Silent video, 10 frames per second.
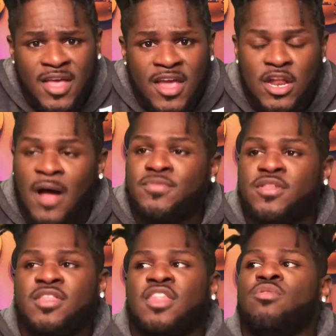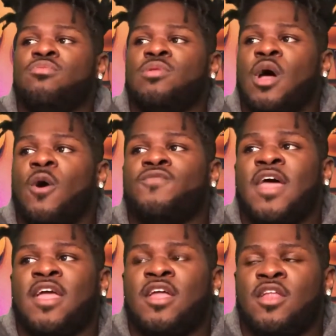I'm just letting you know
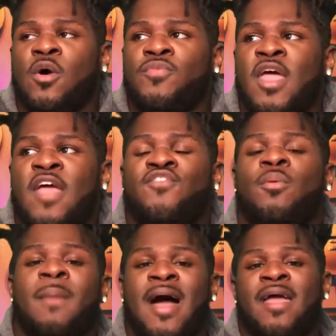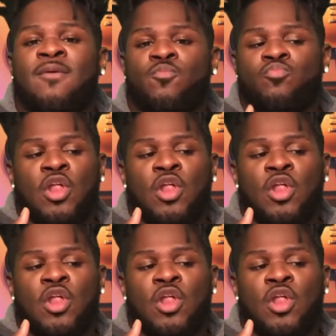that, that if you're my,